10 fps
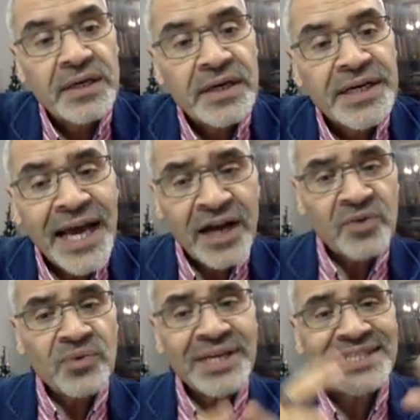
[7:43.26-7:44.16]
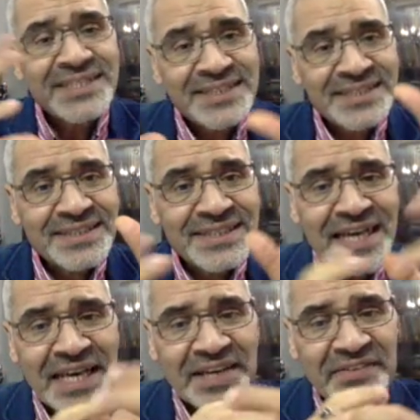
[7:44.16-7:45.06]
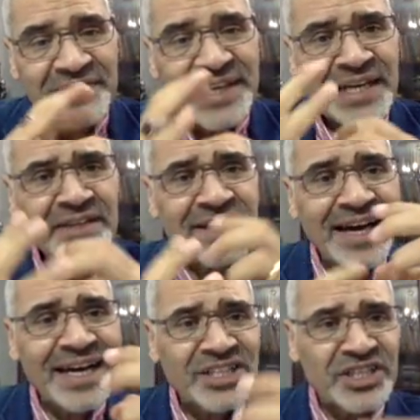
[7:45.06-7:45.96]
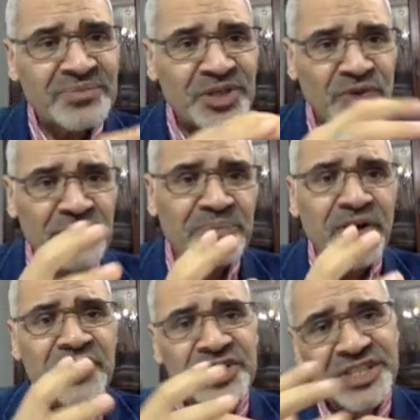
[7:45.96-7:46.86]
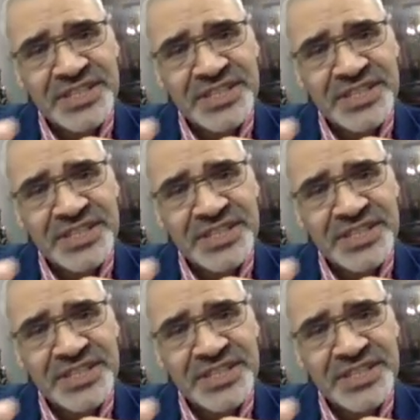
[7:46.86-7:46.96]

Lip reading: now let's see the interaction between births,